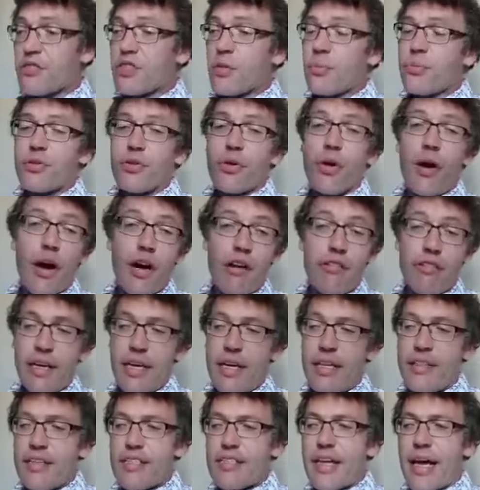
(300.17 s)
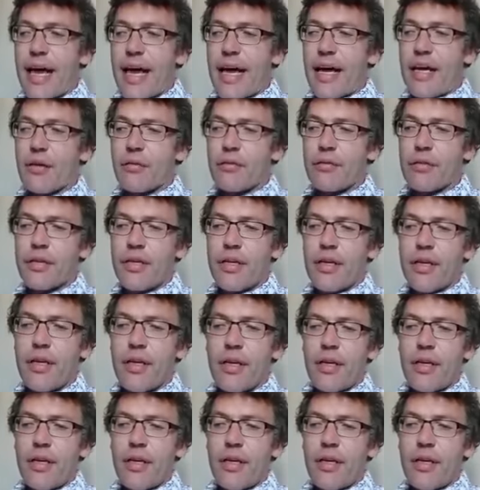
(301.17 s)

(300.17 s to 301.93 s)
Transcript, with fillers: the Priory and the town.